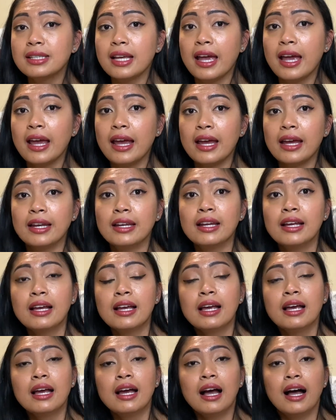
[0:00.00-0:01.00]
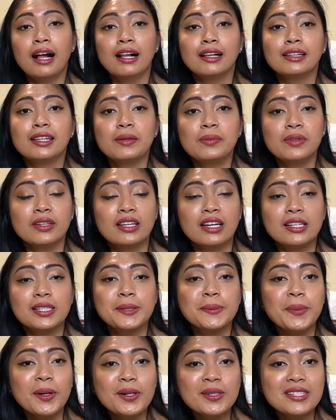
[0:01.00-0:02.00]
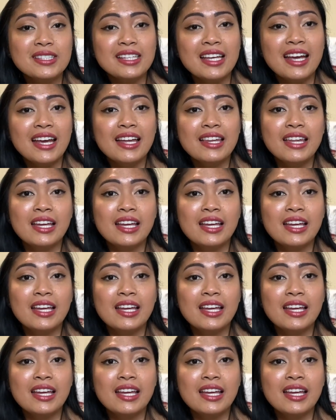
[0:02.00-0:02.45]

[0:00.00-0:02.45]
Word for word: and I'll keep you guys posted.